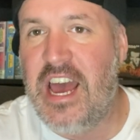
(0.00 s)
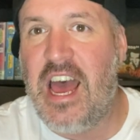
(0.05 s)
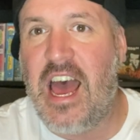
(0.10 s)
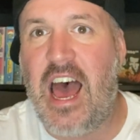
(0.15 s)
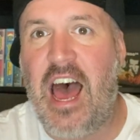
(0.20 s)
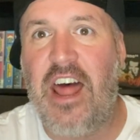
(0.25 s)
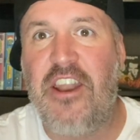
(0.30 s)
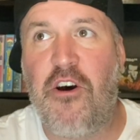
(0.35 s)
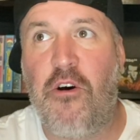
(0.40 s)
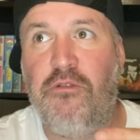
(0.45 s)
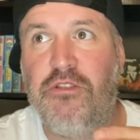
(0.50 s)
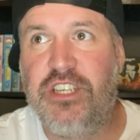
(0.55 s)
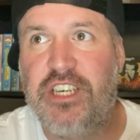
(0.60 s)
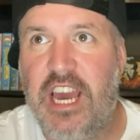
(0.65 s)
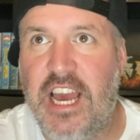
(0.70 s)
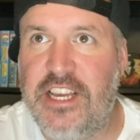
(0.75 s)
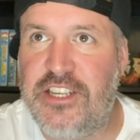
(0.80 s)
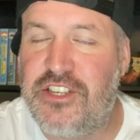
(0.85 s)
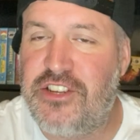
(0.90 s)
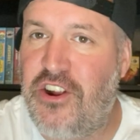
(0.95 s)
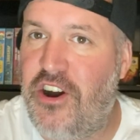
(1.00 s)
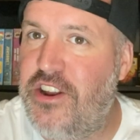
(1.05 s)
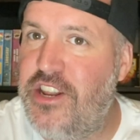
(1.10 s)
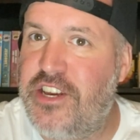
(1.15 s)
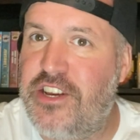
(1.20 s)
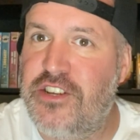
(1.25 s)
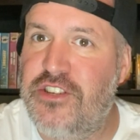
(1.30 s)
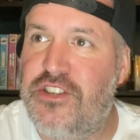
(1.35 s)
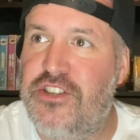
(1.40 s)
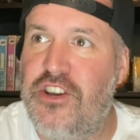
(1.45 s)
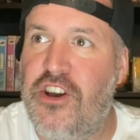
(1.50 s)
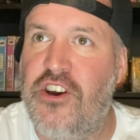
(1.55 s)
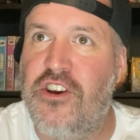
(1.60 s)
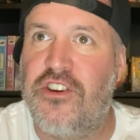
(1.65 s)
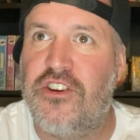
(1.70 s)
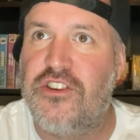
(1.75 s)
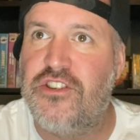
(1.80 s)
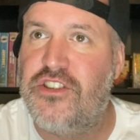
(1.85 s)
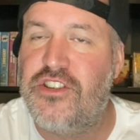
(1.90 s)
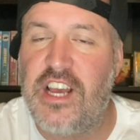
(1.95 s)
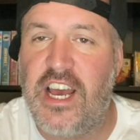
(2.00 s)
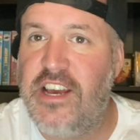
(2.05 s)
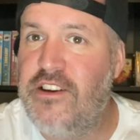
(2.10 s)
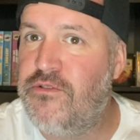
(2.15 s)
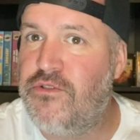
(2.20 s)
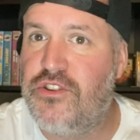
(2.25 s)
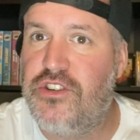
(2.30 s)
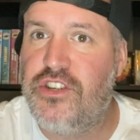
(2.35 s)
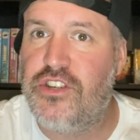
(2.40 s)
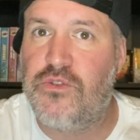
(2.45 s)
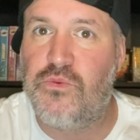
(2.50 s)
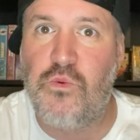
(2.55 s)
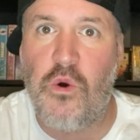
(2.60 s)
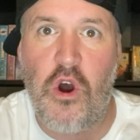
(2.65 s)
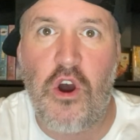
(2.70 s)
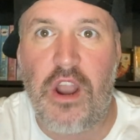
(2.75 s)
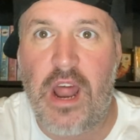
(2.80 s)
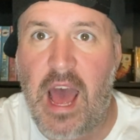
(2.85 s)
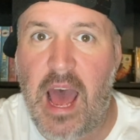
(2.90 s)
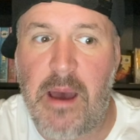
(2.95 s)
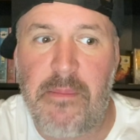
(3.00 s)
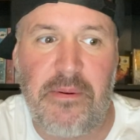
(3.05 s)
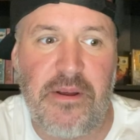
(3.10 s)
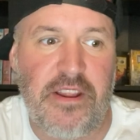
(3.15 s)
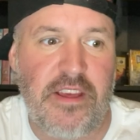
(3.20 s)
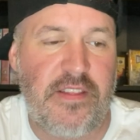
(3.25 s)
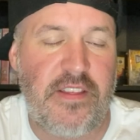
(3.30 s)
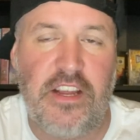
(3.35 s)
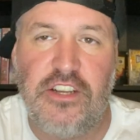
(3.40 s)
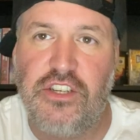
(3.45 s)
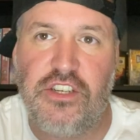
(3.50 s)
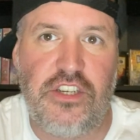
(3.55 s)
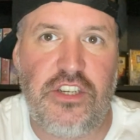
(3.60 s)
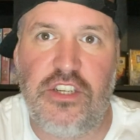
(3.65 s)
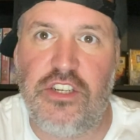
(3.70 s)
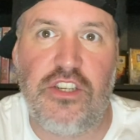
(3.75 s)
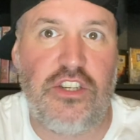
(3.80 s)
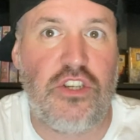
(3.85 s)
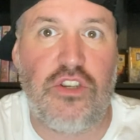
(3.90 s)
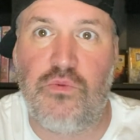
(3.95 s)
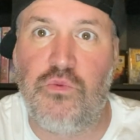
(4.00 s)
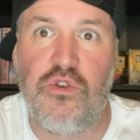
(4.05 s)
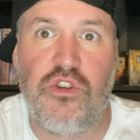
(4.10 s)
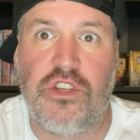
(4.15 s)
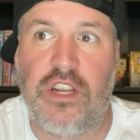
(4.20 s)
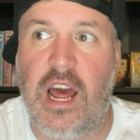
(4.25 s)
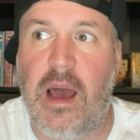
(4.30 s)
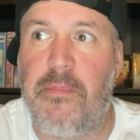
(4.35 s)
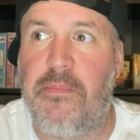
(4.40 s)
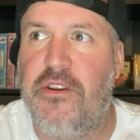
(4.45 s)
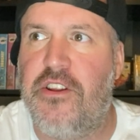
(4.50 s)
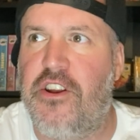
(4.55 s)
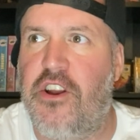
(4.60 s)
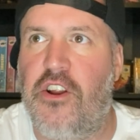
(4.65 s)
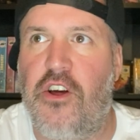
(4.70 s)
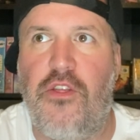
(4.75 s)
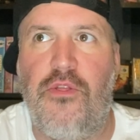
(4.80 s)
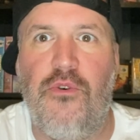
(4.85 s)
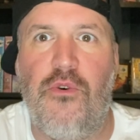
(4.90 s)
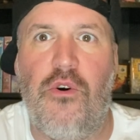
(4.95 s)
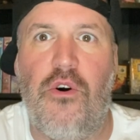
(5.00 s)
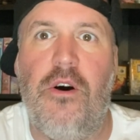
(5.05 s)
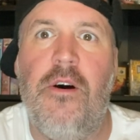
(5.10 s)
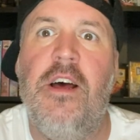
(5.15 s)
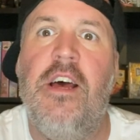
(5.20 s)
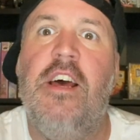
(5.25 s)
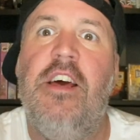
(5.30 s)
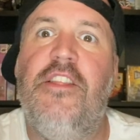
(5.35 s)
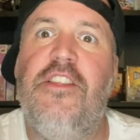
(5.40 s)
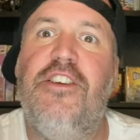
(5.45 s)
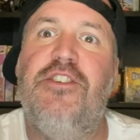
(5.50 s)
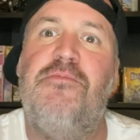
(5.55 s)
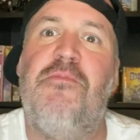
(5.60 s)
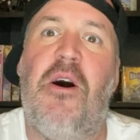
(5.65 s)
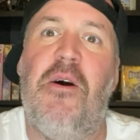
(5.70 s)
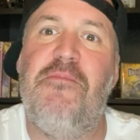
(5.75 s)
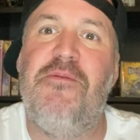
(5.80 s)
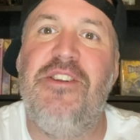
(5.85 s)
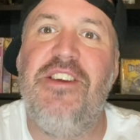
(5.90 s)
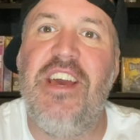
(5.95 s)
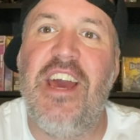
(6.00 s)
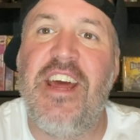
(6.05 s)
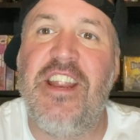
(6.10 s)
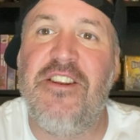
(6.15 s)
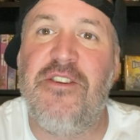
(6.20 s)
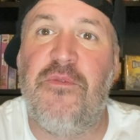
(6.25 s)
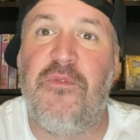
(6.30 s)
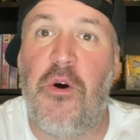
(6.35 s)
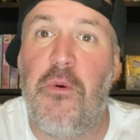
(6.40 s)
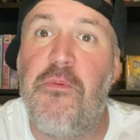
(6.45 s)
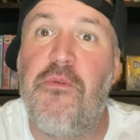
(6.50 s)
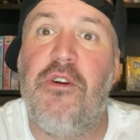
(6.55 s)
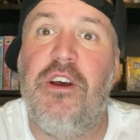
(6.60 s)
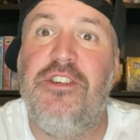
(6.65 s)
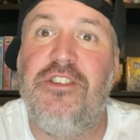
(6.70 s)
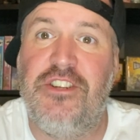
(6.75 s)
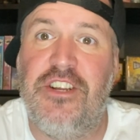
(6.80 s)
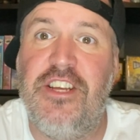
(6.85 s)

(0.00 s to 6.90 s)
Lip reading: And I was getting slightly concerned because sales just weren't happening. It just wasn't happening. And I thought this might be the end of Operation